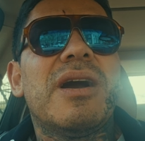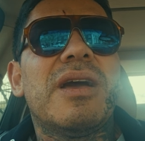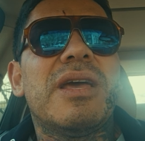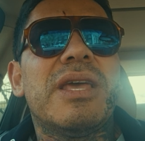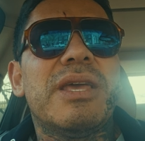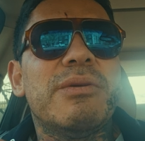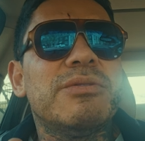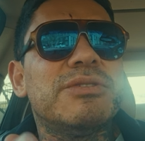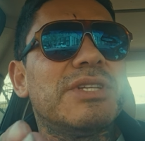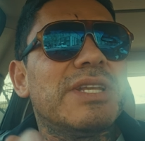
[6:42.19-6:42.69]

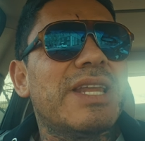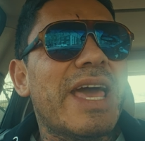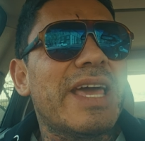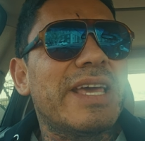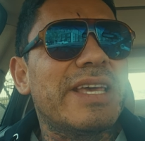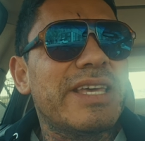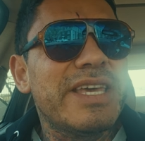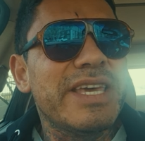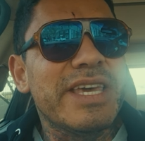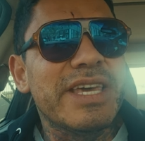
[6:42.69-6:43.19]
He was a
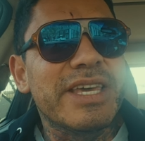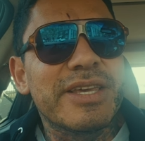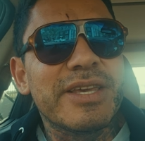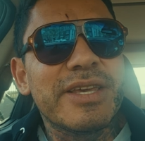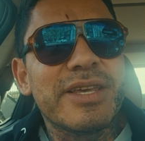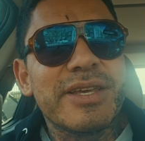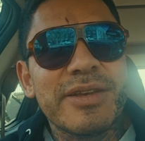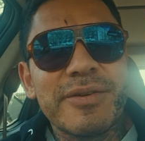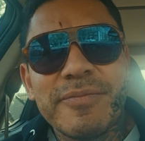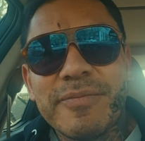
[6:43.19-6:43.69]
Latin king
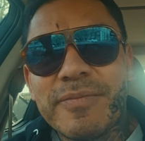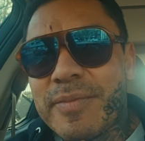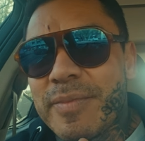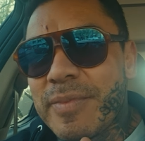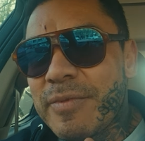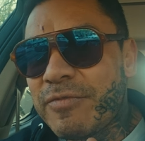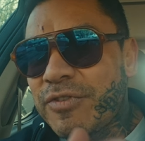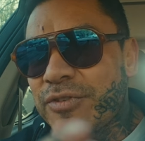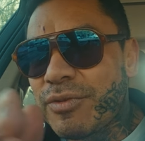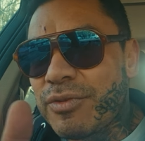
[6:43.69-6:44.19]

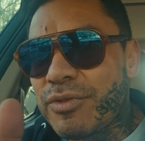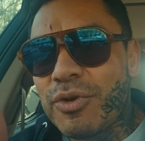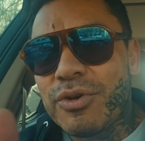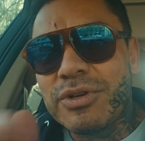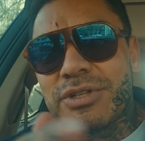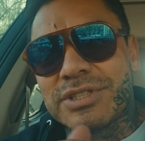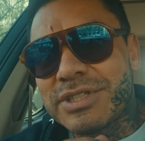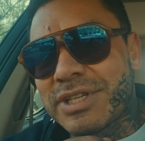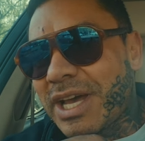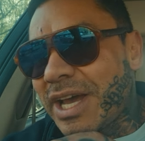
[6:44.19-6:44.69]
from the
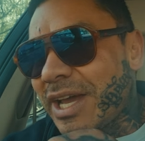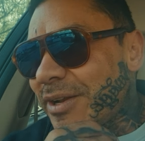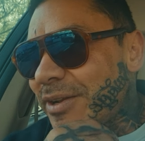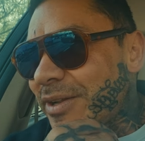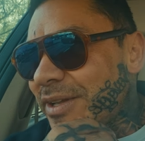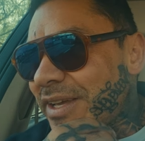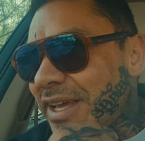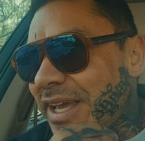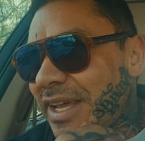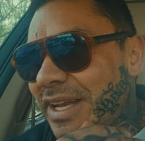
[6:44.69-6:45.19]
north side,
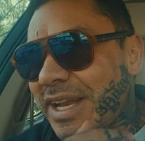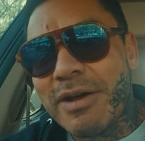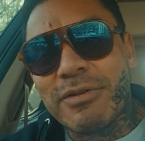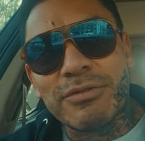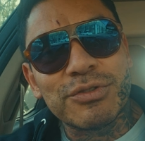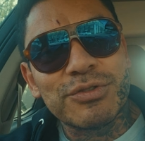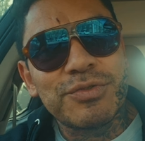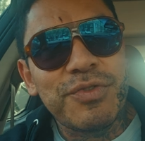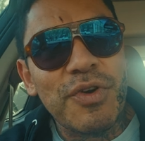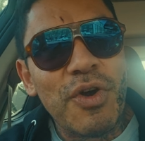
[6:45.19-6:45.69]
and I
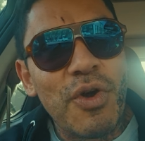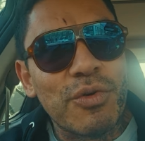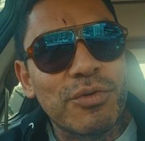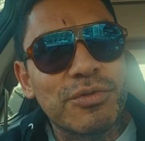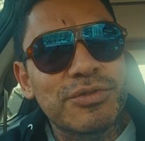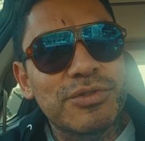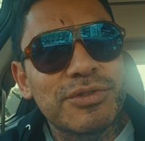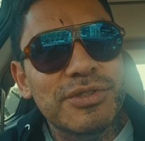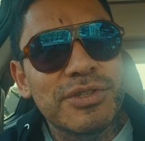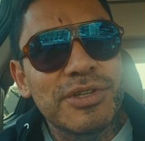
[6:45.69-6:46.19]
was
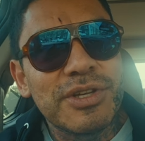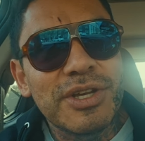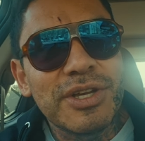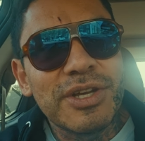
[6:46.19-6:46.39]
folks.